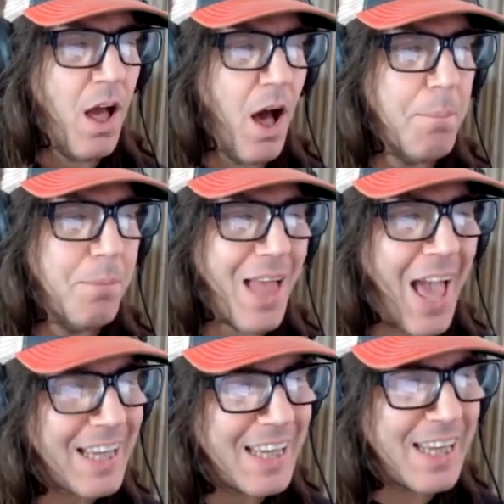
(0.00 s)
A
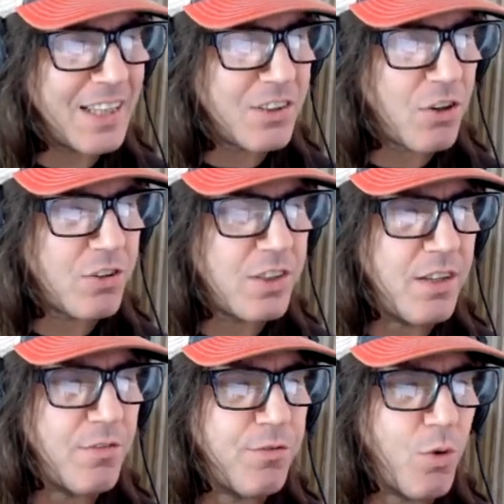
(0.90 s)
black kid,
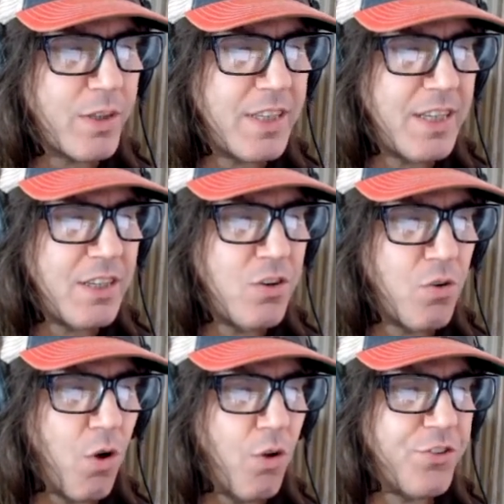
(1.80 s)
thirteen,
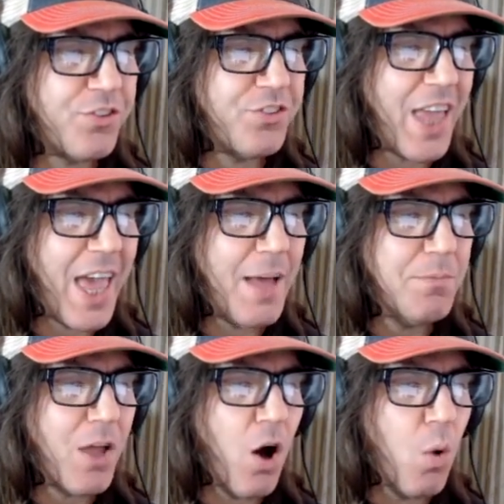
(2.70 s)
fourteen-year-old,
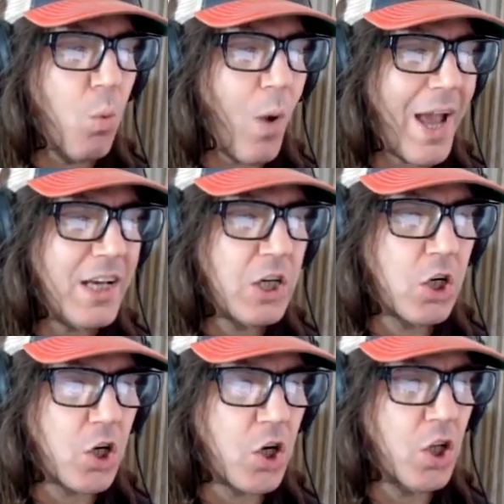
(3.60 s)
stabbed a white
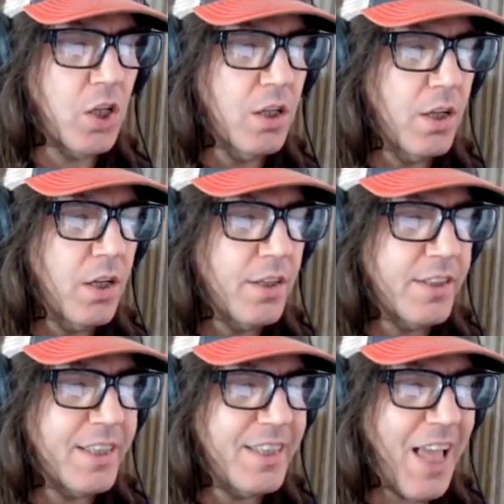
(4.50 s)
girl
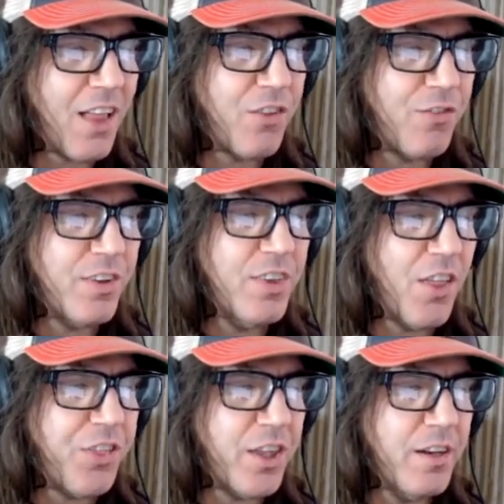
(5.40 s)
to death for
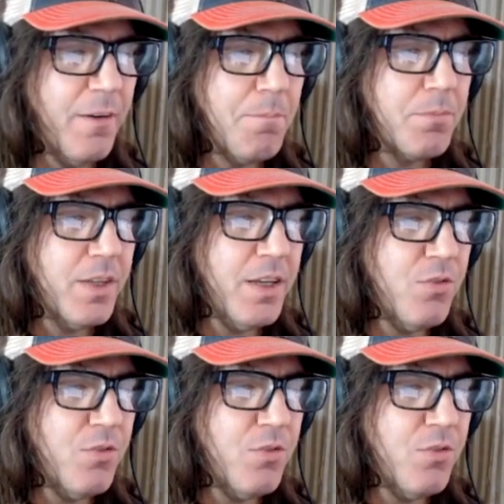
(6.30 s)
nothing, he